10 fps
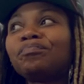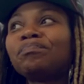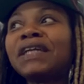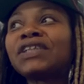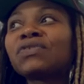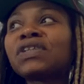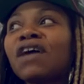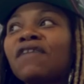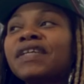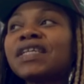mental
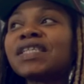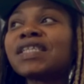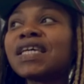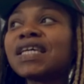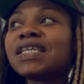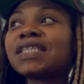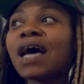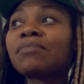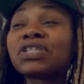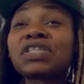toughness is,
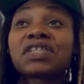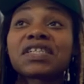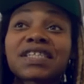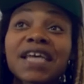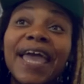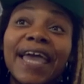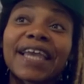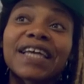I'm just going to say it,